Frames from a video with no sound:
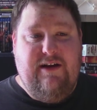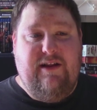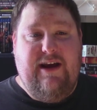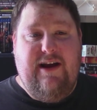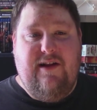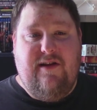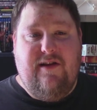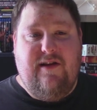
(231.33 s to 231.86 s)

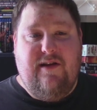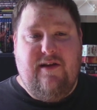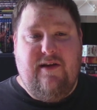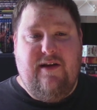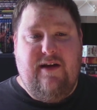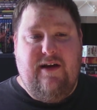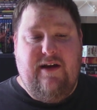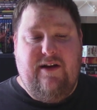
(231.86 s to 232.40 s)
leads
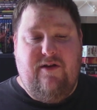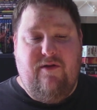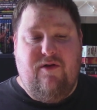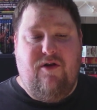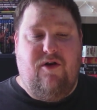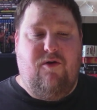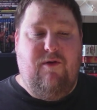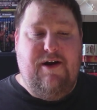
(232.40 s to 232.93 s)
into
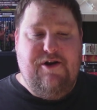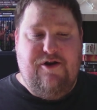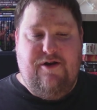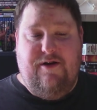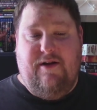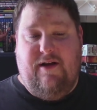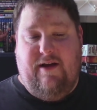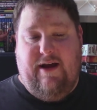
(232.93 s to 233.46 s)
a good
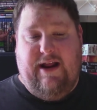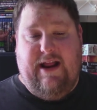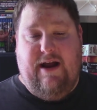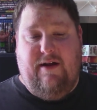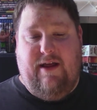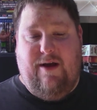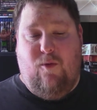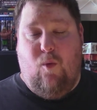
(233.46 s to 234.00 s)
question like
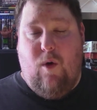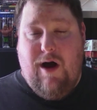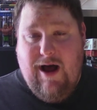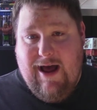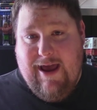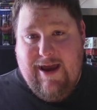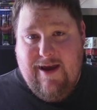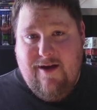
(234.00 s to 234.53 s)
that. Like,
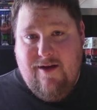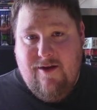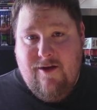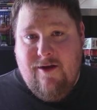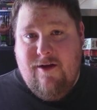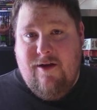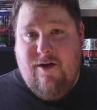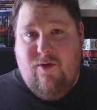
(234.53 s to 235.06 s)
why?
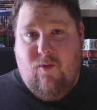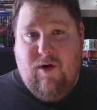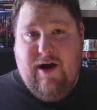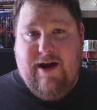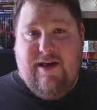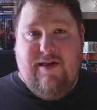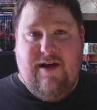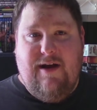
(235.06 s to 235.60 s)

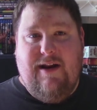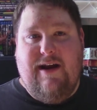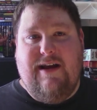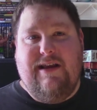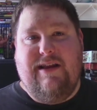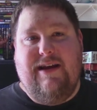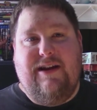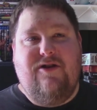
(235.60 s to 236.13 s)
Why is
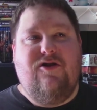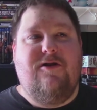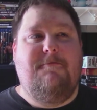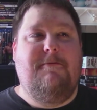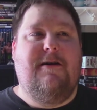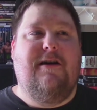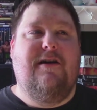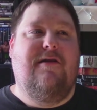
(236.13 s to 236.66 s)
that? It's
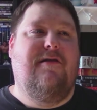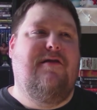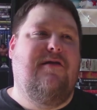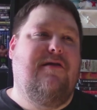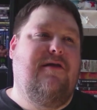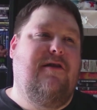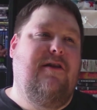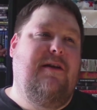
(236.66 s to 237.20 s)
just
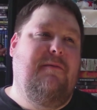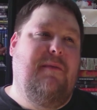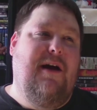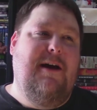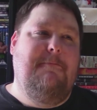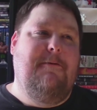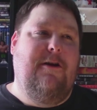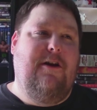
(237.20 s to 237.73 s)
because, in
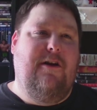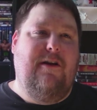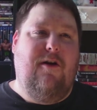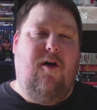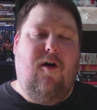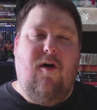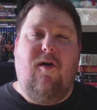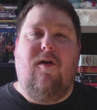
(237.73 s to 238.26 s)
my opinion,
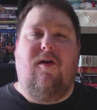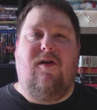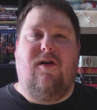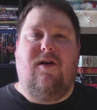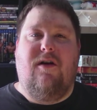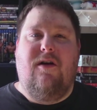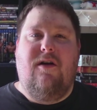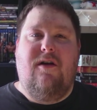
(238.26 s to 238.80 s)

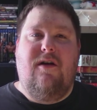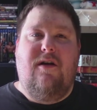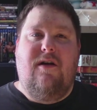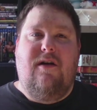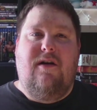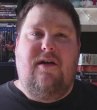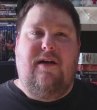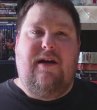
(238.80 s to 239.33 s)
horror
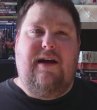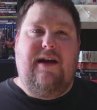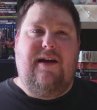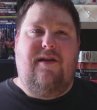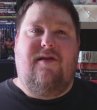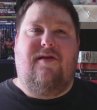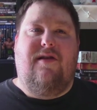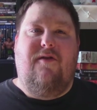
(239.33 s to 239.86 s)

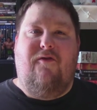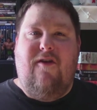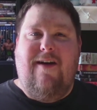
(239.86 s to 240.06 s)
is the